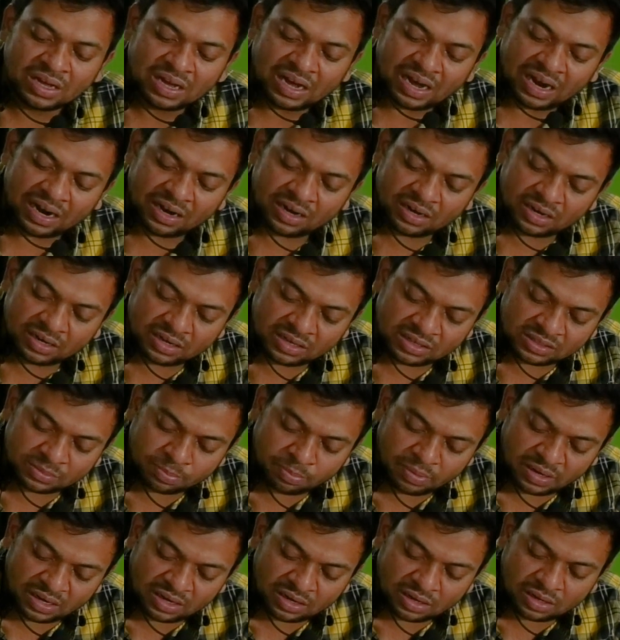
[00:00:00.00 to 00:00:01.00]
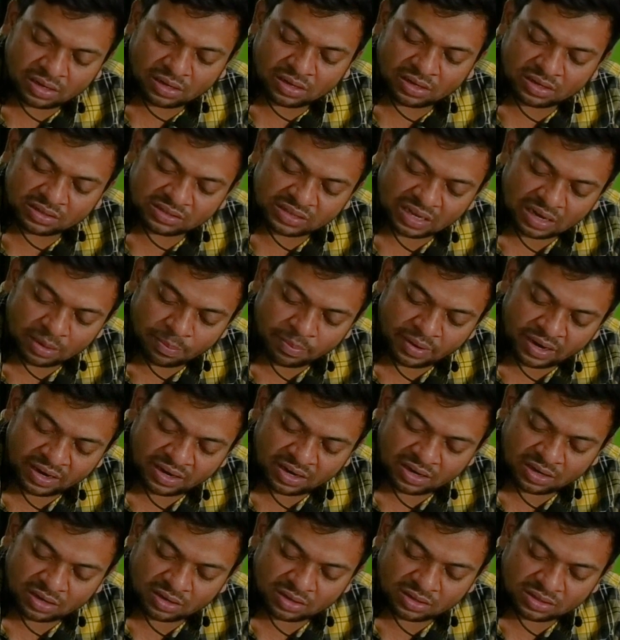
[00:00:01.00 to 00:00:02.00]
and it has been
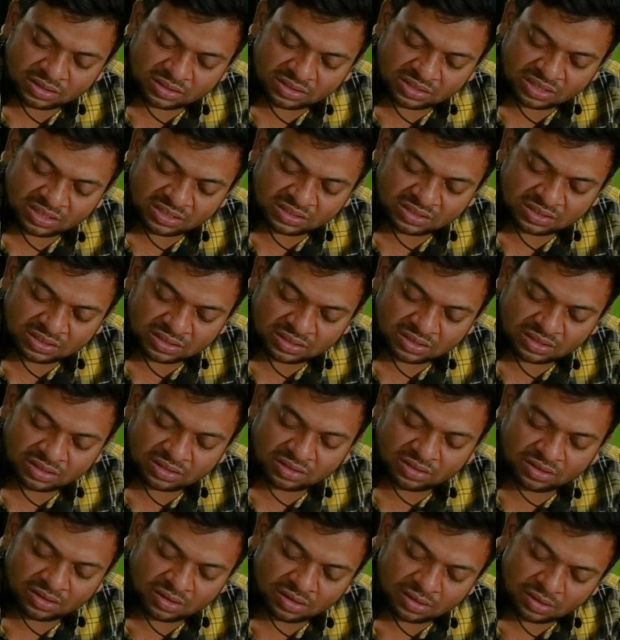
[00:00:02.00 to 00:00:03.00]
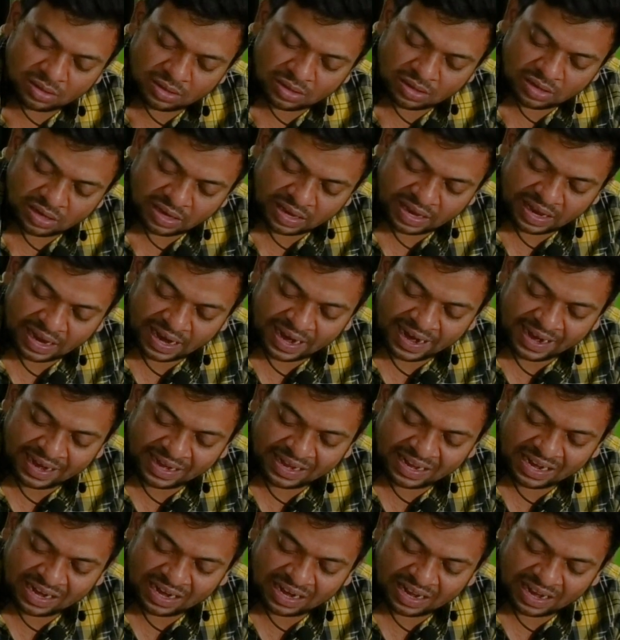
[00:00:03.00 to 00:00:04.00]
celebrated since
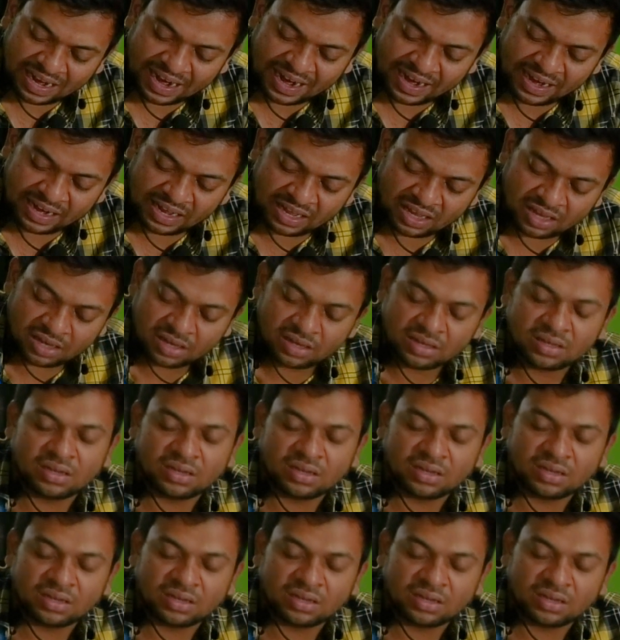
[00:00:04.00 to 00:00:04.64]
1880.